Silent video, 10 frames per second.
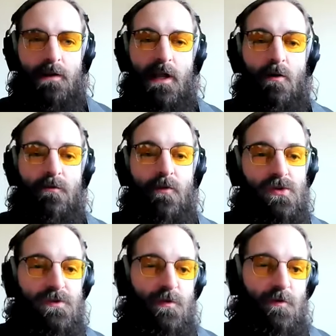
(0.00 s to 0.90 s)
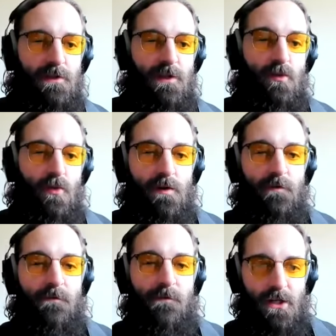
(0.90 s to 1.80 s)
Now, for those of you filling the role
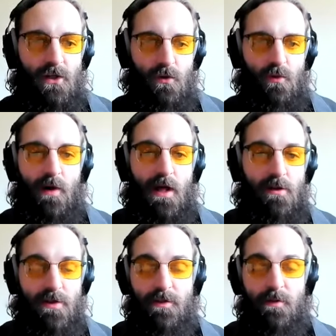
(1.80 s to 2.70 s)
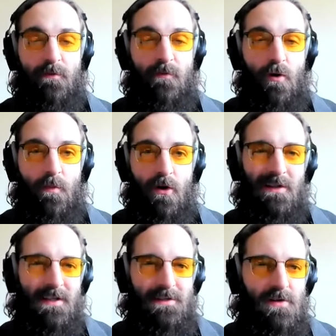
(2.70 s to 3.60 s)
of venue rather than the performer,
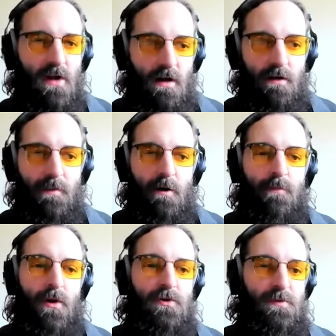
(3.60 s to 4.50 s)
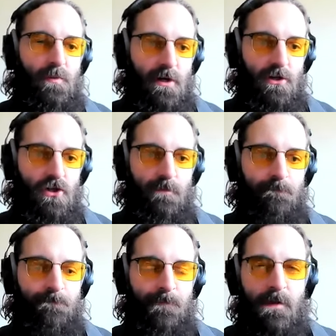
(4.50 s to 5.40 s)
let's talk about post-production.
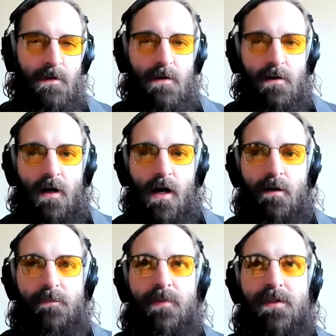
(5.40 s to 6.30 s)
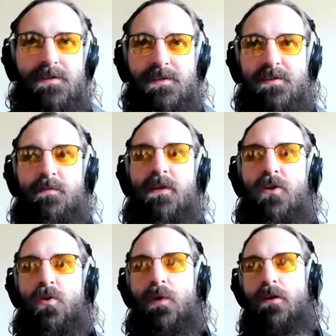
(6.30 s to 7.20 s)
This is something
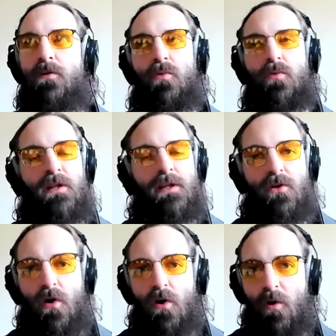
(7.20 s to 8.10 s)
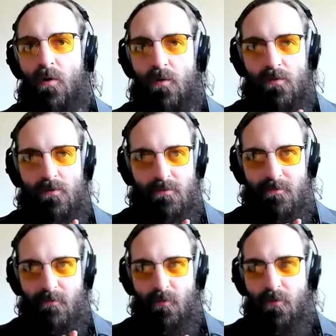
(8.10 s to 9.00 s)
we could really go
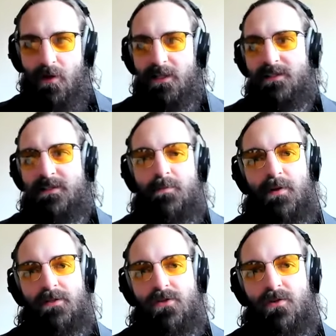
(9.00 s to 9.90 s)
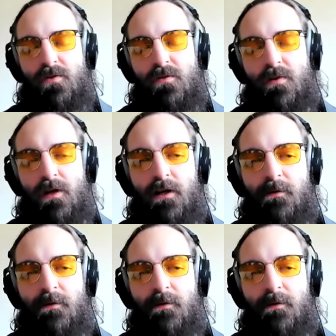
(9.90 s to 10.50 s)
really deep into.